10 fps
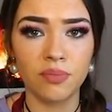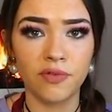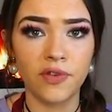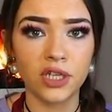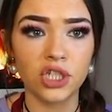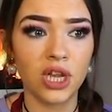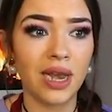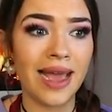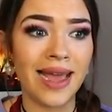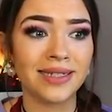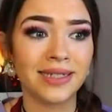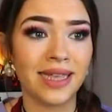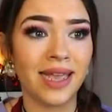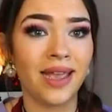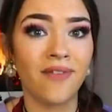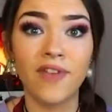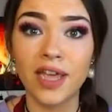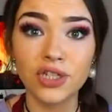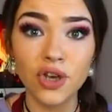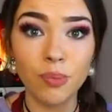unprofessional, and they
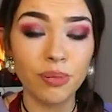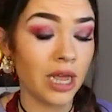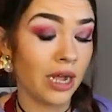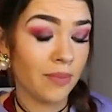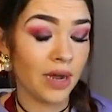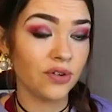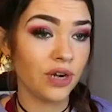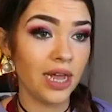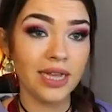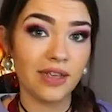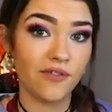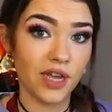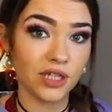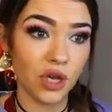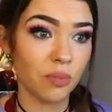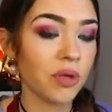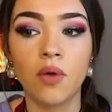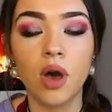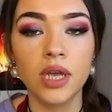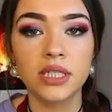fecked up. Like, I'm not gonna lie, they fecked up.
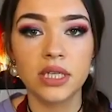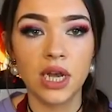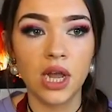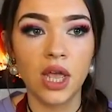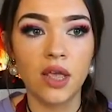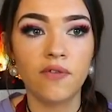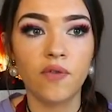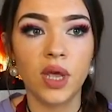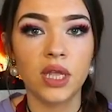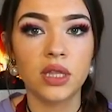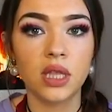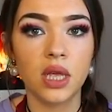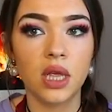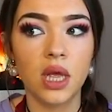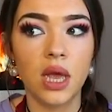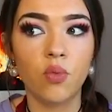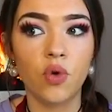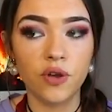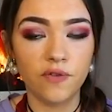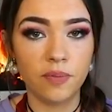Now, I did a live with
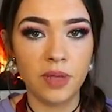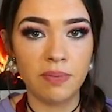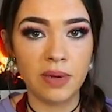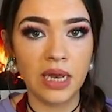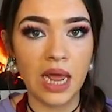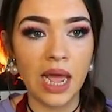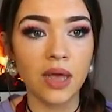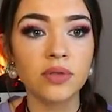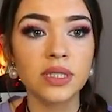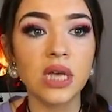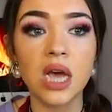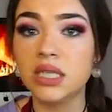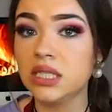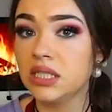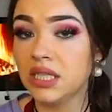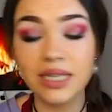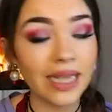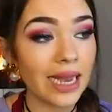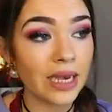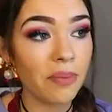one of the people in the house. I didn't
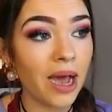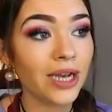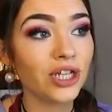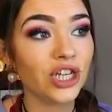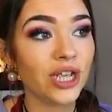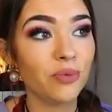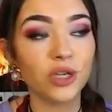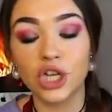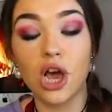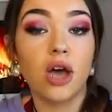get an apology, which,